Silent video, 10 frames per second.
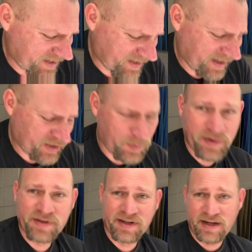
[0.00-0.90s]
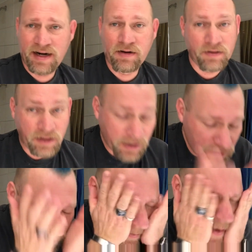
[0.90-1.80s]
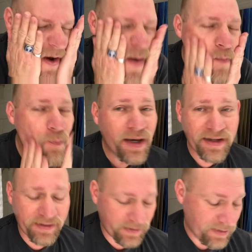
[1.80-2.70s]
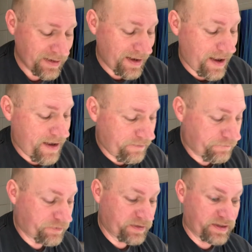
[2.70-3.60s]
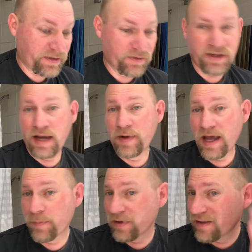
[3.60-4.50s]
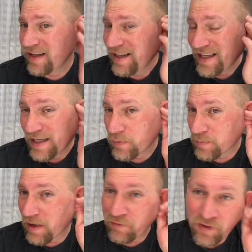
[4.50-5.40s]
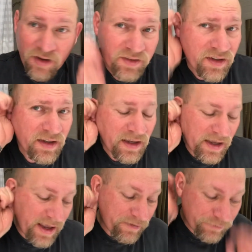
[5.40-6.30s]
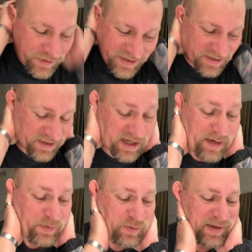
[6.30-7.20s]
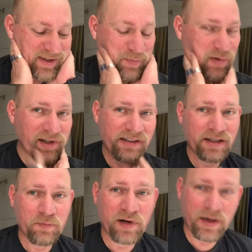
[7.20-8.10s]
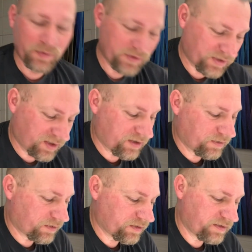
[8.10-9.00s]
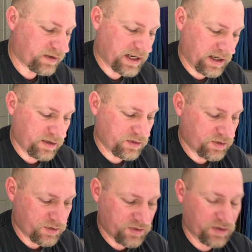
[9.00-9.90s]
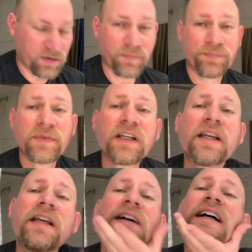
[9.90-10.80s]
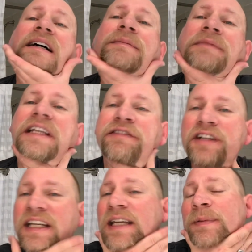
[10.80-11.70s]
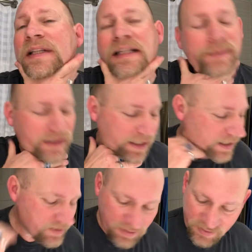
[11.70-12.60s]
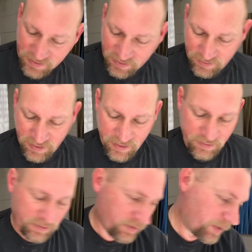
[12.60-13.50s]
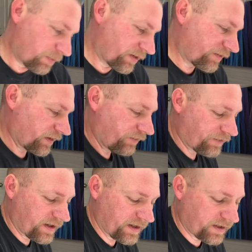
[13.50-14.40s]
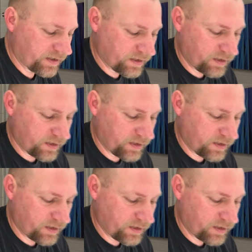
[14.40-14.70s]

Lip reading: and spiders get out of their cages, but every single time it happened, it was my fault. Every single time it's because I didn't properly secure their cage. So if you're keeping them in cages, they are going to be perfectly fine.